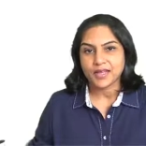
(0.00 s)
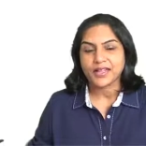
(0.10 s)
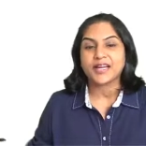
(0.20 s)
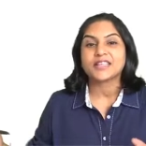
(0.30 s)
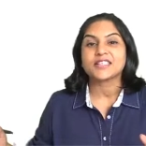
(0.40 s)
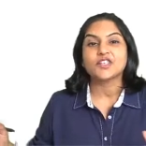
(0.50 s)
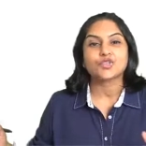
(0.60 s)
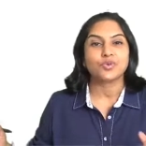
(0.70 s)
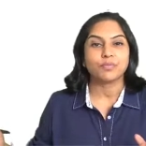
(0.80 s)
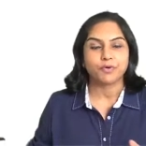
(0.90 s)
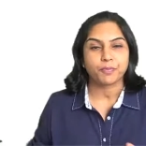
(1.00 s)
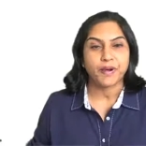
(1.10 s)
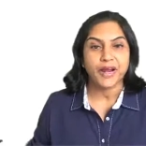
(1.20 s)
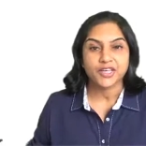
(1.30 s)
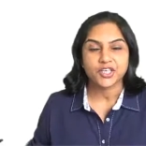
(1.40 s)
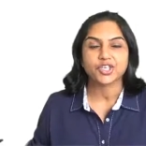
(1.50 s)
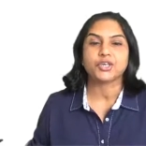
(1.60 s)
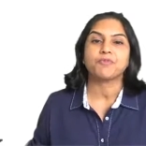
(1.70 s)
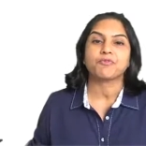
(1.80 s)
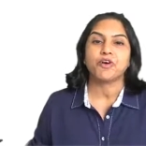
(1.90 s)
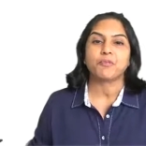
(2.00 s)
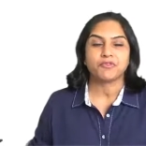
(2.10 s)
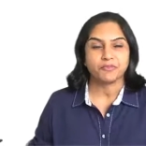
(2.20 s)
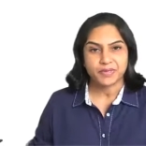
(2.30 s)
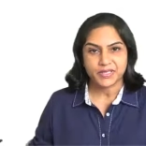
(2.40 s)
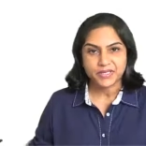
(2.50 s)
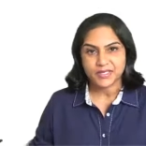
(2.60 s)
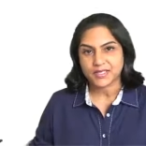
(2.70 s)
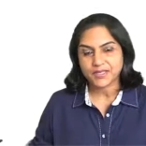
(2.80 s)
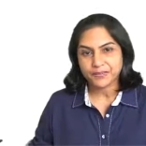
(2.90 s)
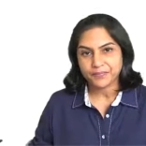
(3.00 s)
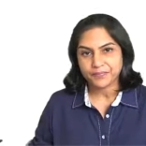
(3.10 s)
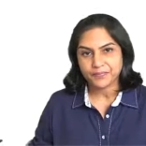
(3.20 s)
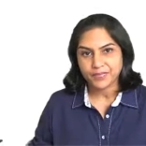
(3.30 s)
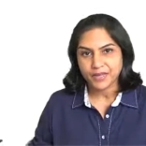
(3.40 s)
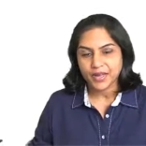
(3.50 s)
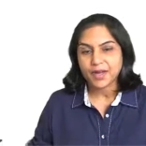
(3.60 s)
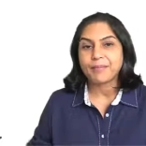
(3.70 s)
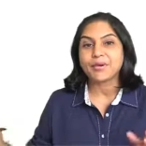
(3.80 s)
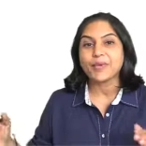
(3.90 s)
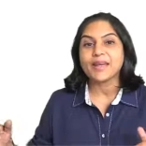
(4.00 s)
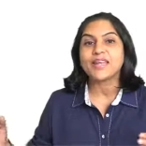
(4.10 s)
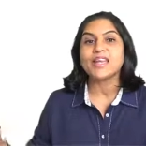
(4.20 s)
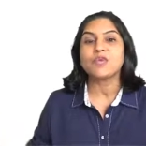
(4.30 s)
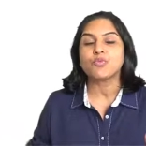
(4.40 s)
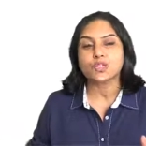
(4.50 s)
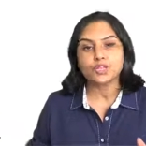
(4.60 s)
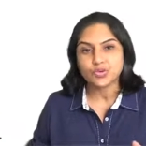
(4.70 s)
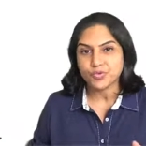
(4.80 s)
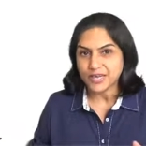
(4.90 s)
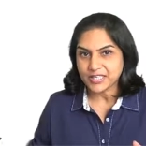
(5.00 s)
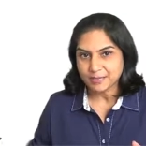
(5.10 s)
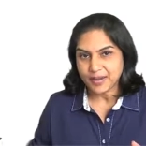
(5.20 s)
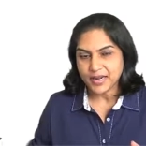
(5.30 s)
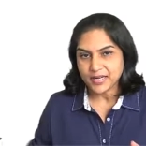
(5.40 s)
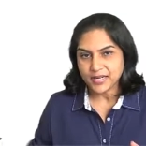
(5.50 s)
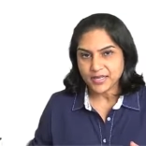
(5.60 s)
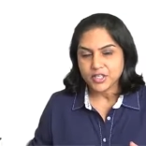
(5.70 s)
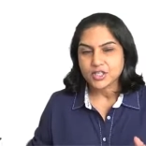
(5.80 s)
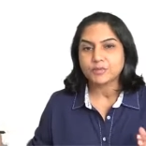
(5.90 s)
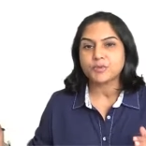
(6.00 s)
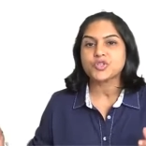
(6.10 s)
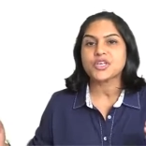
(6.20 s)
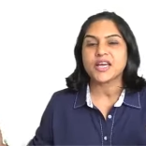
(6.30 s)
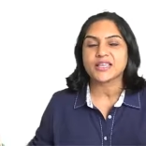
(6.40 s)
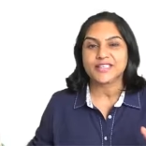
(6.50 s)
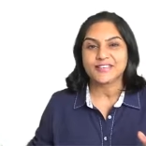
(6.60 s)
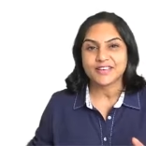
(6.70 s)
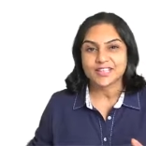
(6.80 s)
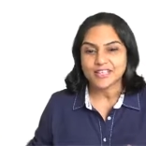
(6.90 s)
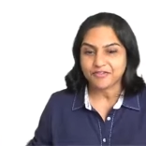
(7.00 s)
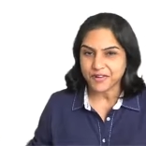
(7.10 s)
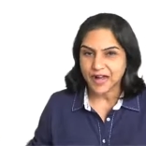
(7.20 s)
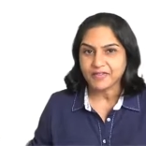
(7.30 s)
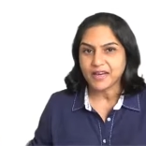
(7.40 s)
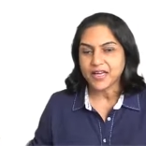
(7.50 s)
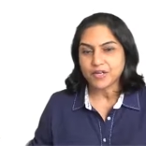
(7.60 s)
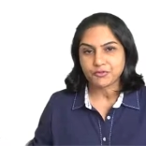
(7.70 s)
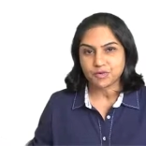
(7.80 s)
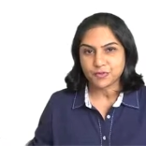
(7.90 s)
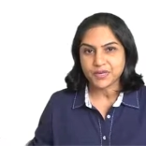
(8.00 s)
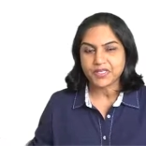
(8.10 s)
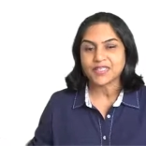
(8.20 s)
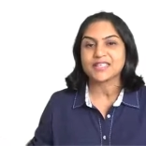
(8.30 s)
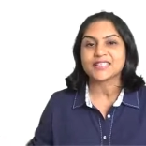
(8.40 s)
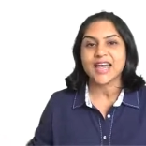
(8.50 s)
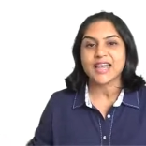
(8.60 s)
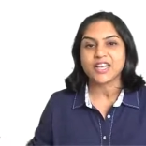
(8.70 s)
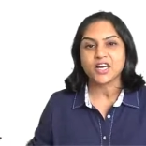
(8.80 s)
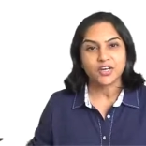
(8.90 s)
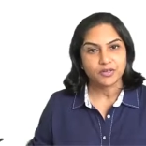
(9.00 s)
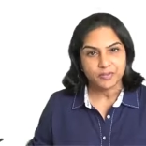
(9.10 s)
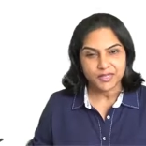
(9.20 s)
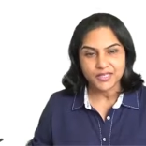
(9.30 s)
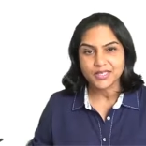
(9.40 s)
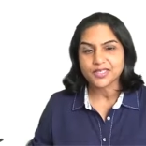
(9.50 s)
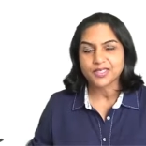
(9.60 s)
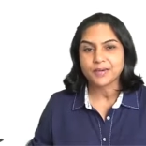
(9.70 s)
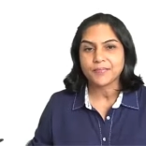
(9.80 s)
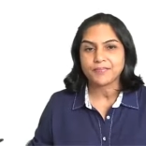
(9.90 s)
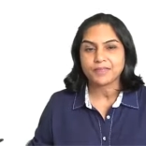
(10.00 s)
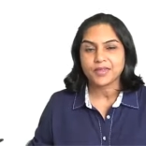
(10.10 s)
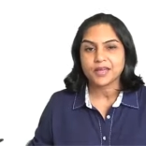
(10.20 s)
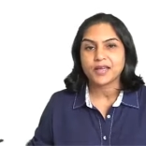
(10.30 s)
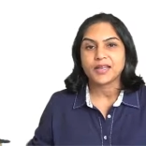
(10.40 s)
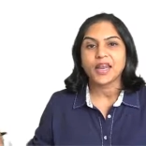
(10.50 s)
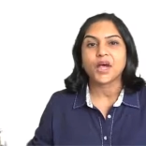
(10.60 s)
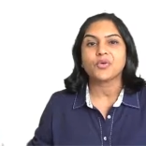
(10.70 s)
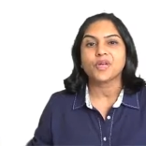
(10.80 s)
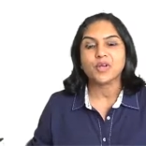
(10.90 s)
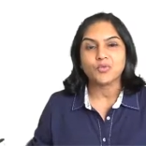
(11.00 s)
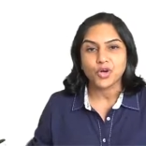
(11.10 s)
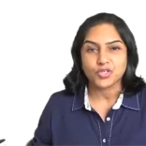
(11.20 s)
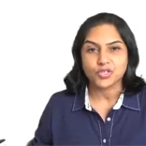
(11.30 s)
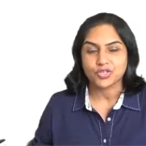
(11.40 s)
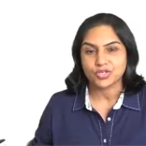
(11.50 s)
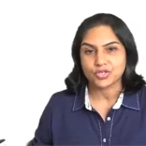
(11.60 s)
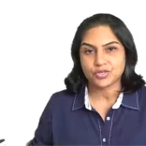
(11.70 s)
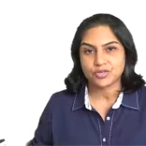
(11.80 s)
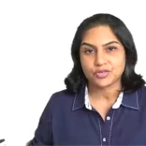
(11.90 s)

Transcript: That is a sole proprietorship form of business. But when he wants to expand, suppose he has invested 5 lakh of rupees and is carrying on a business. Now he wants